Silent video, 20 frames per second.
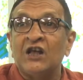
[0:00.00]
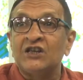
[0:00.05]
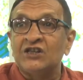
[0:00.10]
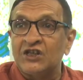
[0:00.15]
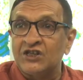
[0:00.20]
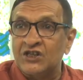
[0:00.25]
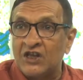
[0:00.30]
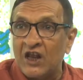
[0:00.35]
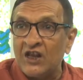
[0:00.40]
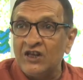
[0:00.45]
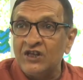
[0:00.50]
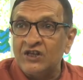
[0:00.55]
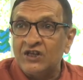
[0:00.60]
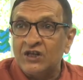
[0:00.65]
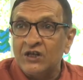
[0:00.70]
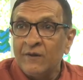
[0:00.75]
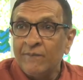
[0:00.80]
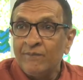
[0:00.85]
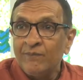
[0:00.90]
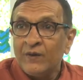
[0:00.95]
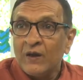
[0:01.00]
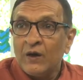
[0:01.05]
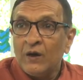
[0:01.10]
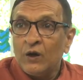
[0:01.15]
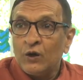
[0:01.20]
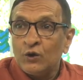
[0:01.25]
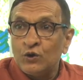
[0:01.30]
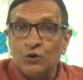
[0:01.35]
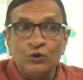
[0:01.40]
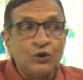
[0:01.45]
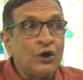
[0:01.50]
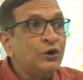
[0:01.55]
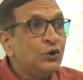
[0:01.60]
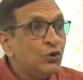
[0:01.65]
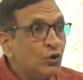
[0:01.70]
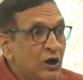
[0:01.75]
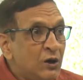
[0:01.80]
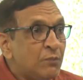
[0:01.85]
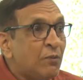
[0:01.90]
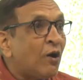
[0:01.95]
assistance to the
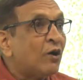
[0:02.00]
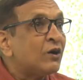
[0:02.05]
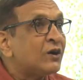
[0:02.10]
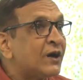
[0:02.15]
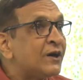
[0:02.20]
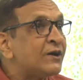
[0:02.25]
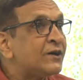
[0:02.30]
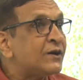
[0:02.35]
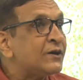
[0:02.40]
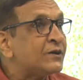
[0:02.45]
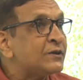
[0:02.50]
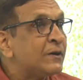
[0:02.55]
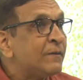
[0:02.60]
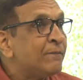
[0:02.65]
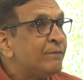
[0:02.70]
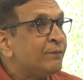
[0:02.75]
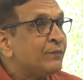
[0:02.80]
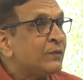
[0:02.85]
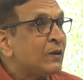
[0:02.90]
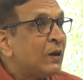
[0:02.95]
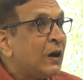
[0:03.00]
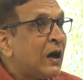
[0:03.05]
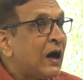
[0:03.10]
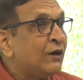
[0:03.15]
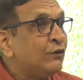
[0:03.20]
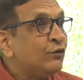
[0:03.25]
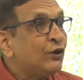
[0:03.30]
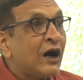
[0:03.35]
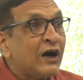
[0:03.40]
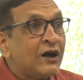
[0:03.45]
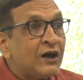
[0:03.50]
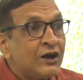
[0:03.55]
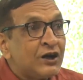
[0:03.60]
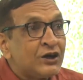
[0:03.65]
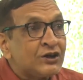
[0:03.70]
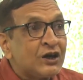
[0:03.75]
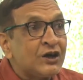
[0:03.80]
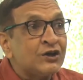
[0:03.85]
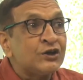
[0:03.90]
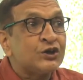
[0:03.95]
newly born countries. And United
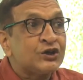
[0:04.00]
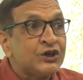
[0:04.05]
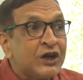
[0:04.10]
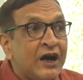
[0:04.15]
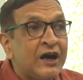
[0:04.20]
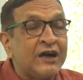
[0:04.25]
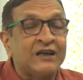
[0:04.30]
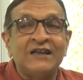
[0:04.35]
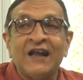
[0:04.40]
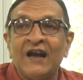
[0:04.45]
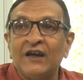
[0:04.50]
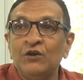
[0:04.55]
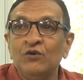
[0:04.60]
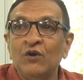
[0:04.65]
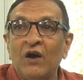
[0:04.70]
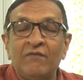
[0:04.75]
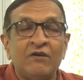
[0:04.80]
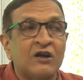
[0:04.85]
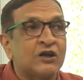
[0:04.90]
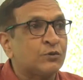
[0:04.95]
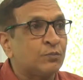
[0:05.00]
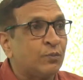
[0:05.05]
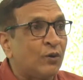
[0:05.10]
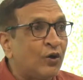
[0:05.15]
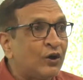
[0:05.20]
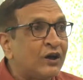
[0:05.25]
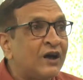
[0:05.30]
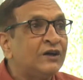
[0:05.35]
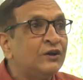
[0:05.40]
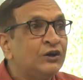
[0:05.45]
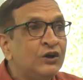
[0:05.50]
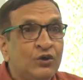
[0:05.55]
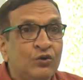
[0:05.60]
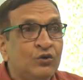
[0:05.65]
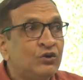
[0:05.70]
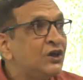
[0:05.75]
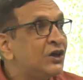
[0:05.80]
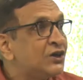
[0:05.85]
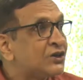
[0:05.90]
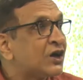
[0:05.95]
Nations said that you have exploited
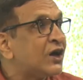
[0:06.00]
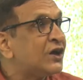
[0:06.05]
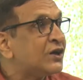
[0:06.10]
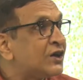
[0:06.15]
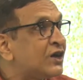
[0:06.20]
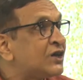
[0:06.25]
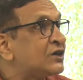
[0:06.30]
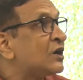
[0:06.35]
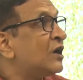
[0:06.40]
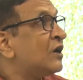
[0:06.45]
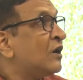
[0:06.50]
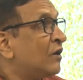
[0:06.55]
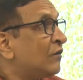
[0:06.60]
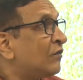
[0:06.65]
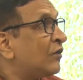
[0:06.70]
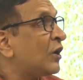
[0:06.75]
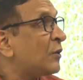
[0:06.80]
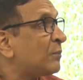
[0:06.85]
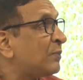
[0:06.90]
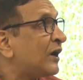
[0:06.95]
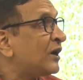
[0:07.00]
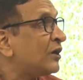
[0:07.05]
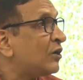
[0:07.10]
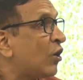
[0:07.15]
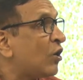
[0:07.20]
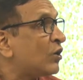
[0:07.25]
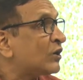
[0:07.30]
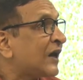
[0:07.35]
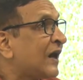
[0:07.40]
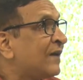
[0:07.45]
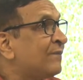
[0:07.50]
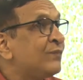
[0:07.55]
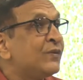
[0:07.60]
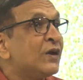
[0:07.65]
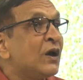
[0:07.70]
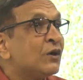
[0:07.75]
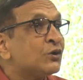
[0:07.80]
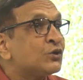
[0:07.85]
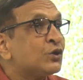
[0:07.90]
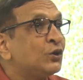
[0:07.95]
these countries for a pretty long time.
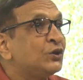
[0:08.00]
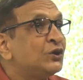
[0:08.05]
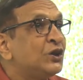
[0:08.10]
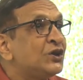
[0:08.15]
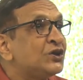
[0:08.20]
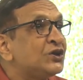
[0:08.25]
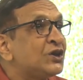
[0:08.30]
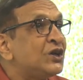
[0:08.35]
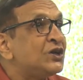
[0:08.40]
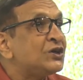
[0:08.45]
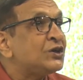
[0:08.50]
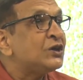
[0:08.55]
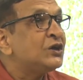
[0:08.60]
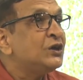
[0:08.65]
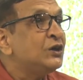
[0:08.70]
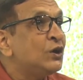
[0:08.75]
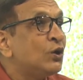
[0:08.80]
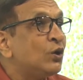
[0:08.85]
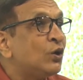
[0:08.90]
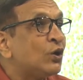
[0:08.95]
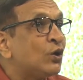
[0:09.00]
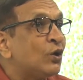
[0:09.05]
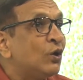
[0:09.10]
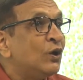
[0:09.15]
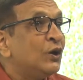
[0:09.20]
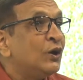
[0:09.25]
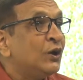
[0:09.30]
So this is your